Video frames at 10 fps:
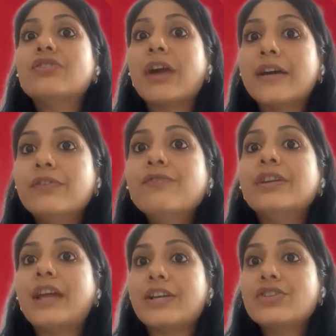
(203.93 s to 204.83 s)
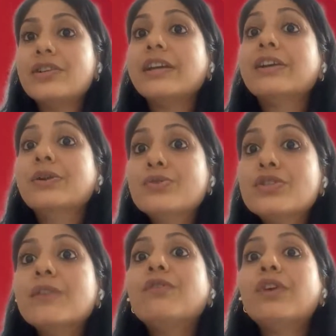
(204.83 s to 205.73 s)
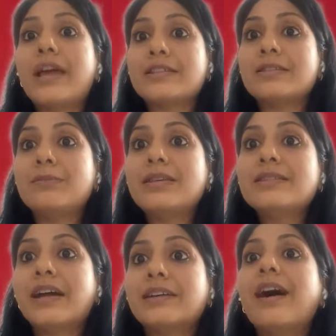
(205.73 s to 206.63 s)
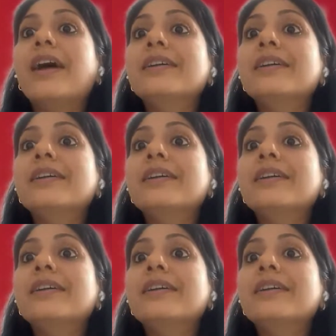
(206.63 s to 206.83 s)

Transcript: driving financial inclusion for SMEs that are